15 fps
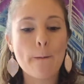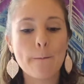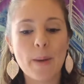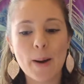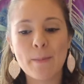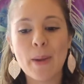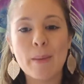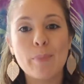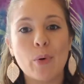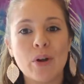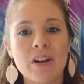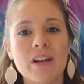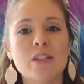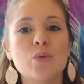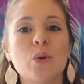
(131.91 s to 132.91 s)
But my
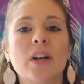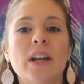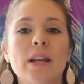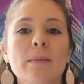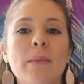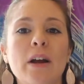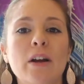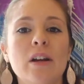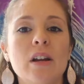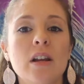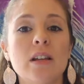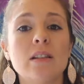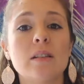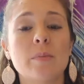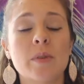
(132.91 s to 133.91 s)
point is, we're getting married
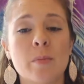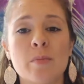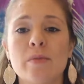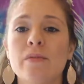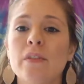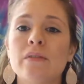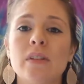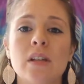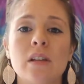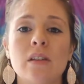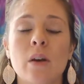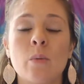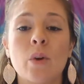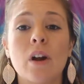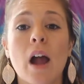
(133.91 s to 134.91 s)
in September
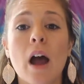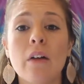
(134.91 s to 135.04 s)
15th and we're